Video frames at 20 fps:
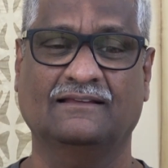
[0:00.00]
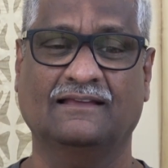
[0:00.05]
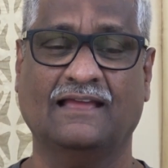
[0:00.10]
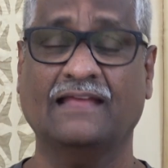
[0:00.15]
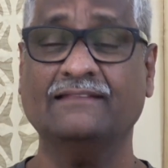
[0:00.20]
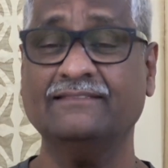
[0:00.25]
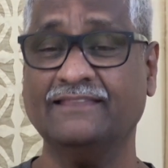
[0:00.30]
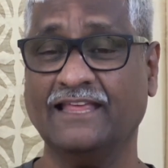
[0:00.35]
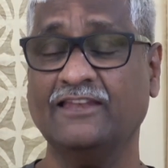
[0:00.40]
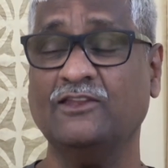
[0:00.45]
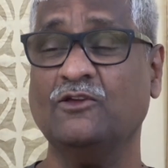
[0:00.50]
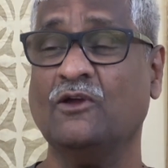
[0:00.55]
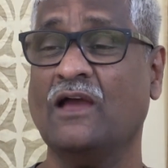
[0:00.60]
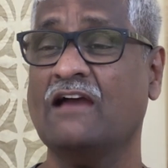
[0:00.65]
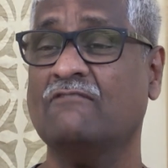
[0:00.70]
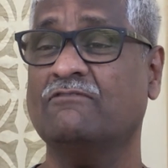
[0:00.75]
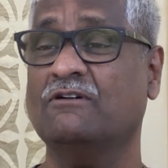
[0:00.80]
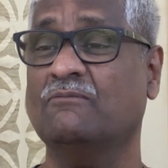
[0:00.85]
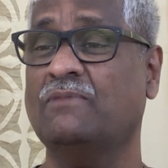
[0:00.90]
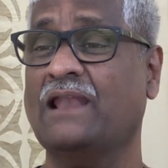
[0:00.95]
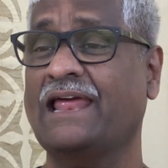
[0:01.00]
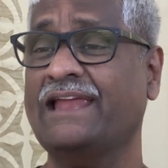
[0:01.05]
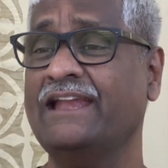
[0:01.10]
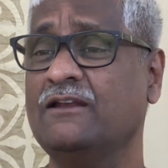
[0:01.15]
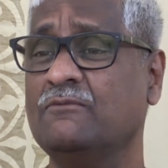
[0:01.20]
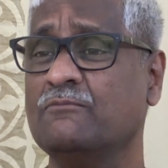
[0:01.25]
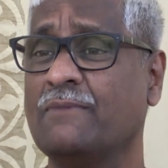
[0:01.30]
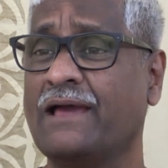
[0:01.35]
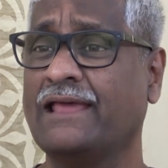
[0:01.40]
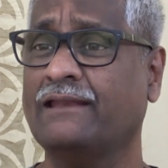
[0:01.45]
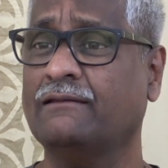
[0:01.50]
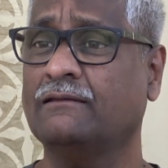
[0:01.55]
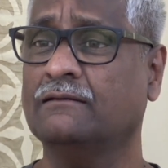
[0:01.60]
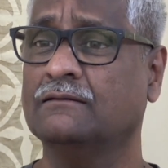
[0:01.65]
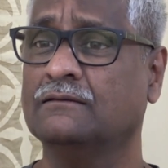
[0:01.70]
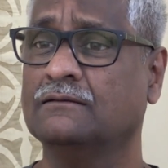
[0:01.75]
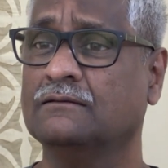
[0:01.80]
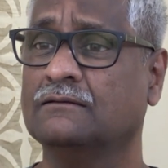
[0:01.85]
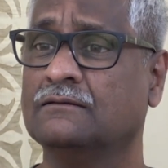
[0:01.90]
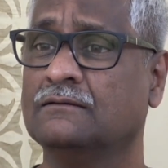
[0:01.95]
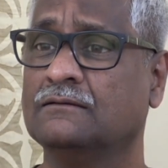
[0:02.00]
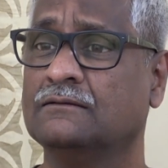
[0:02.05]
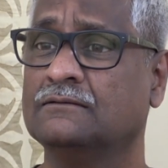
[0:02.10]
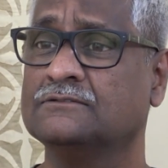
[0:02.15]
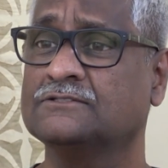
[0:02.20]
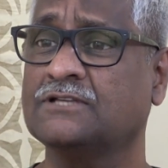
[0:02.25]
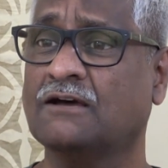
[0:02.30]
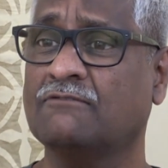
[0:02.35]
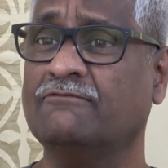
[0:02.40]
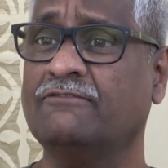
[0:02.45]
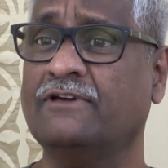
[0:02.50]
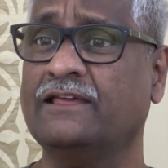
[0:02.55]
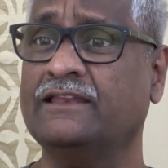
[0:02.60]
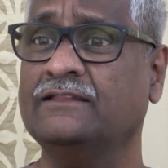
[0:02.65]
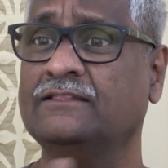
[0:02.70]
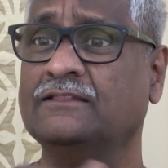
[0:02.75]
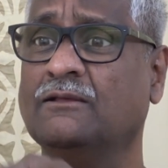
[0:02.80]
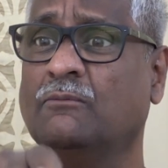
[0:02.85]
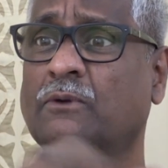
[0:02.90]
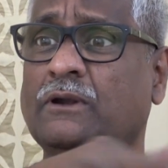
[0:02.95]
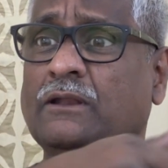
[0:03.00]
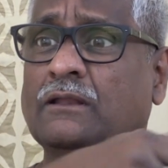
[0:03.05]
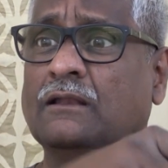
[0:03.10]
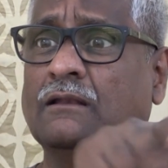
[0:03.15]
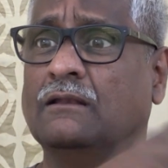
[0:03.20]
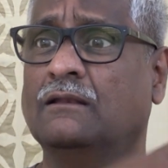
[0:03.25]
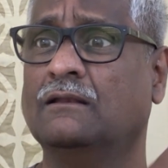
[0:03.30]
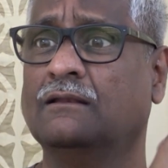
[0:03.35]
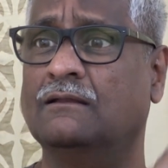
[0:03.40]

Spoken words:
And then you have a blind man somewhere in the middle.